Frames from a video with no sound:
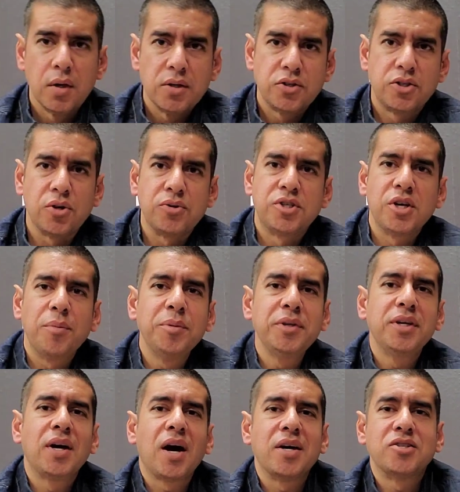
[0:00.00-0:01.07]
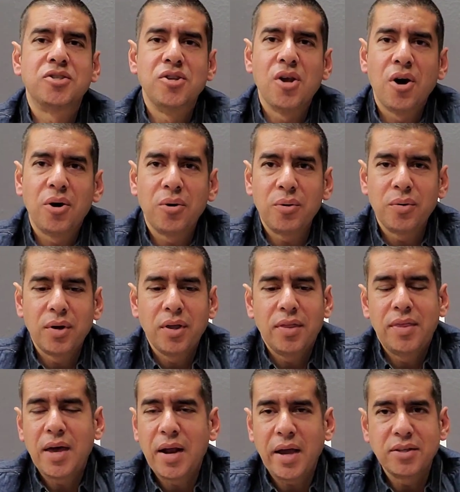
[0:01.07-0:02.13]
So some of you guys know
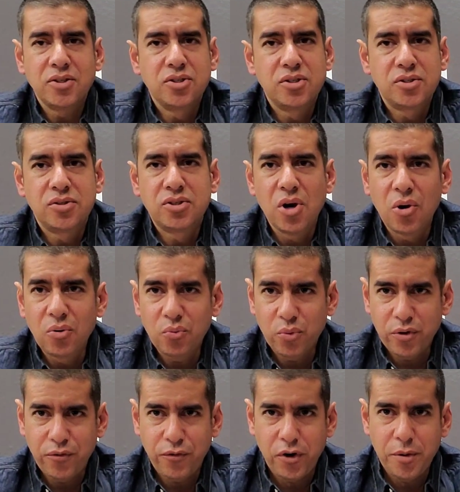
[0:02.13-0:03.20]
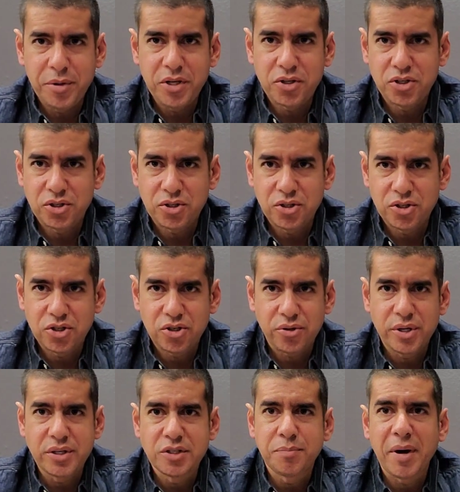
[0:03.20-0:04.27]
that I don't refurbish the
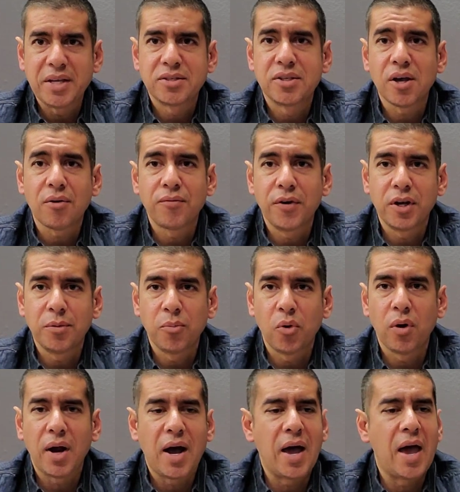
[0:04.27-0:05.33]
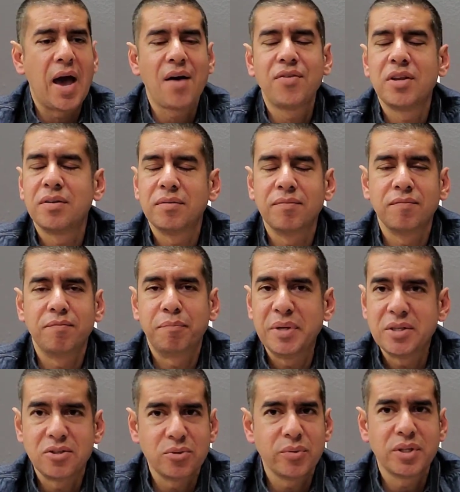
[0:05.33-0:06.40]
screens myself anymore. I haven't
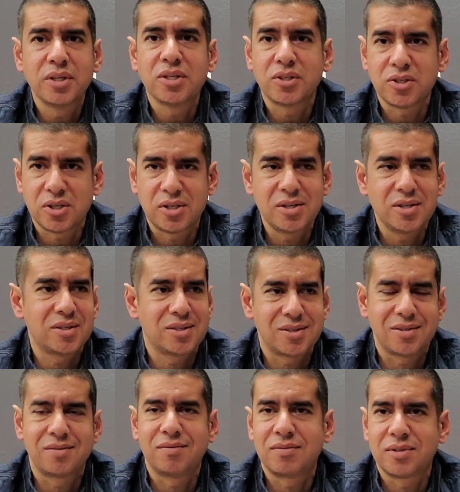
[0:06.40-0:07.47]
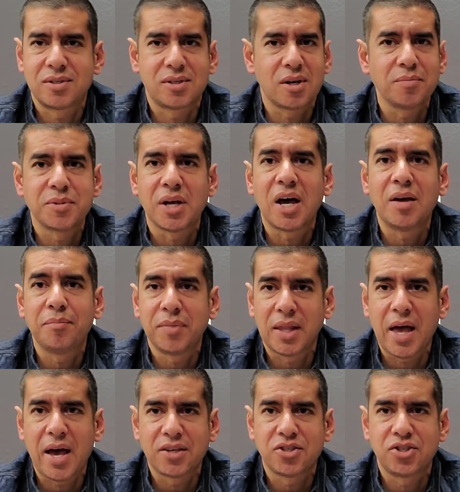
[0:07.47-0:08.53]
been doing this since sometime
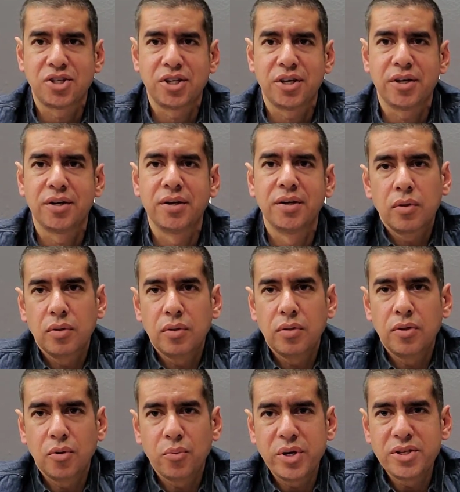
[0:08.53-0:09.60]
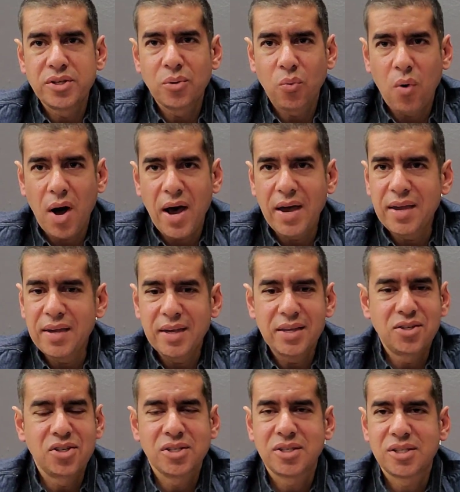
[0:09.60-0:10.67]
last year. The reason why, it
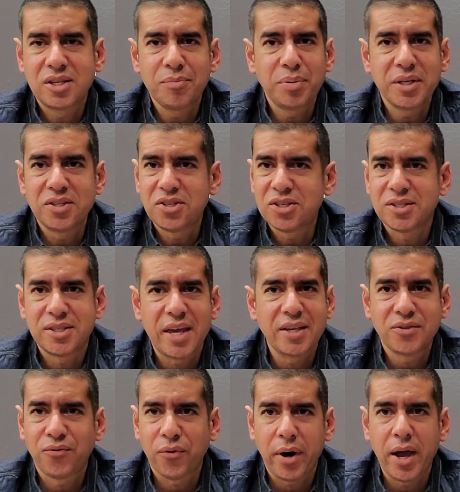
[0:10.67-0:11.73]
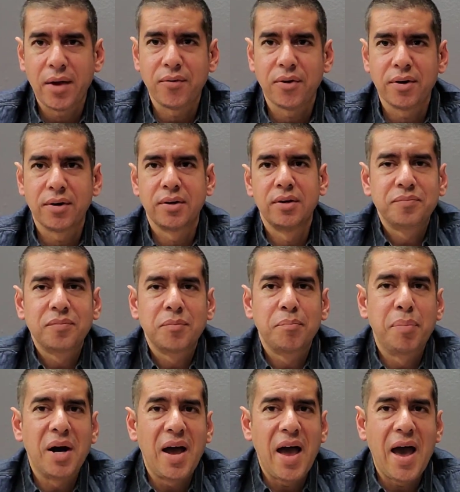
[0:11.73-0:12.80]
just takes forever.
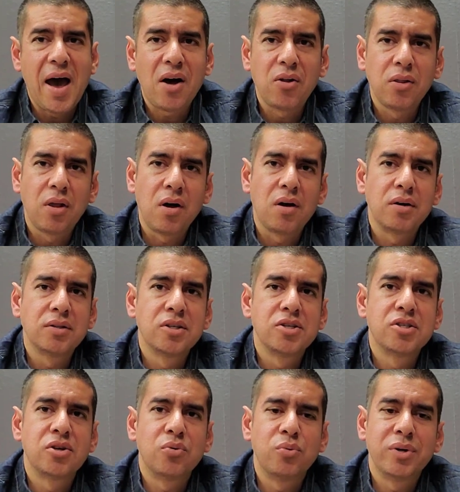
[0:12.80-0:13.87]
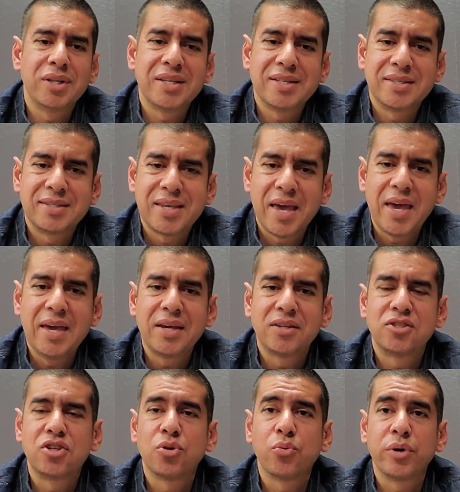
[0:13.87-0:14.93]
But how long does it really take
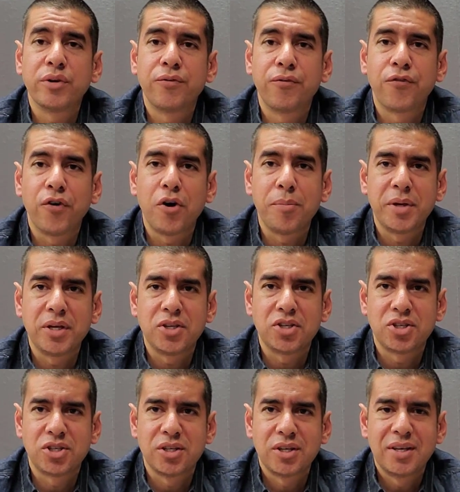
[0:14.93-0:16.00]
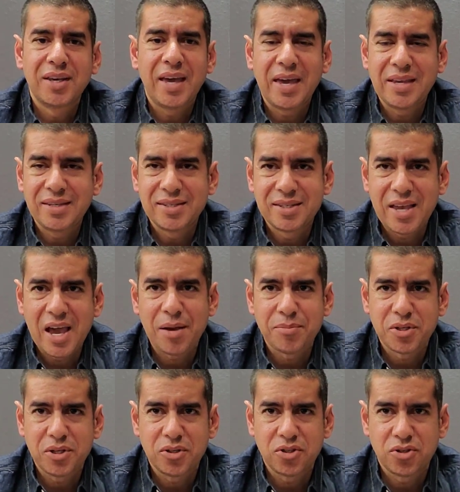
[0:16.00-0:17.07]
to refurbish a
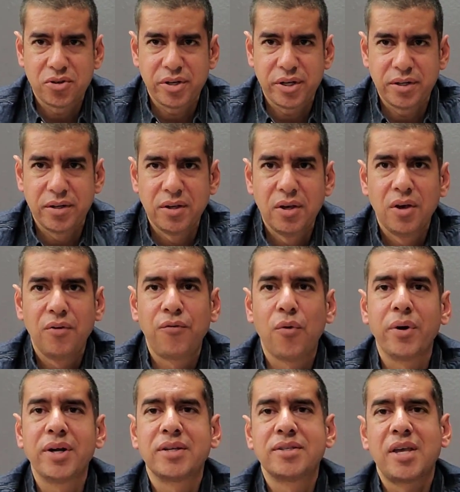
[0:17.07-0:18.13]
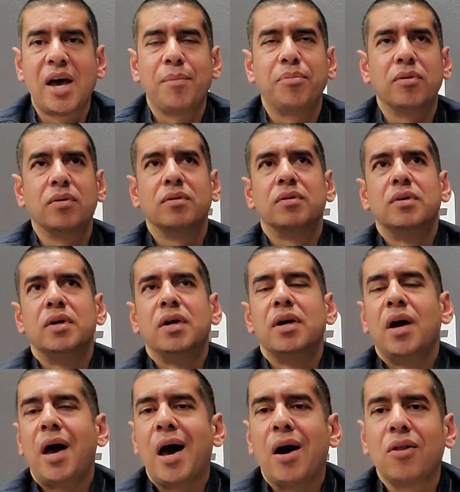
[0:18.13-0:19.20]
Samsung screen? For example,
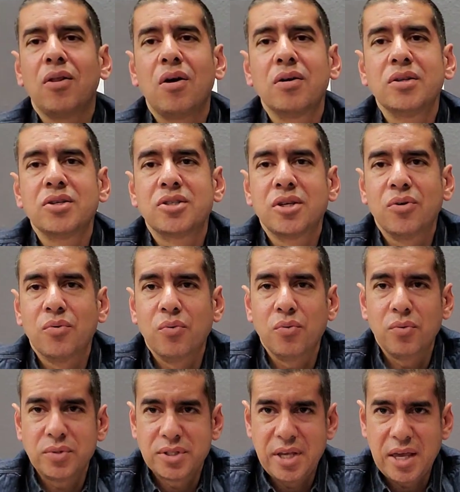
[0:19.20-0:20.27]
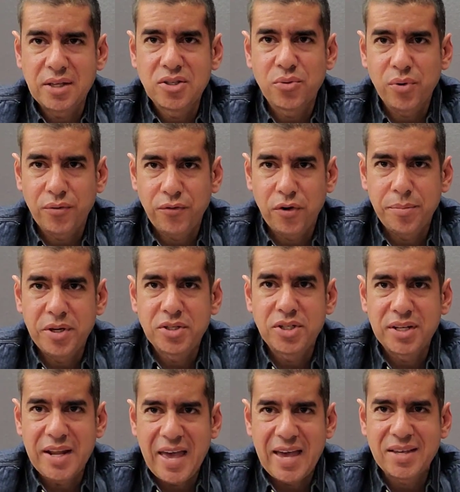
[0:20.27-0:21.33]
how long does it take to refurbish
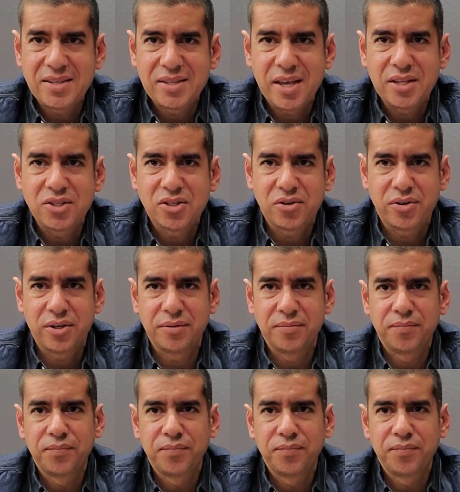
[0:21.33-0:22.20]
an S10 screen?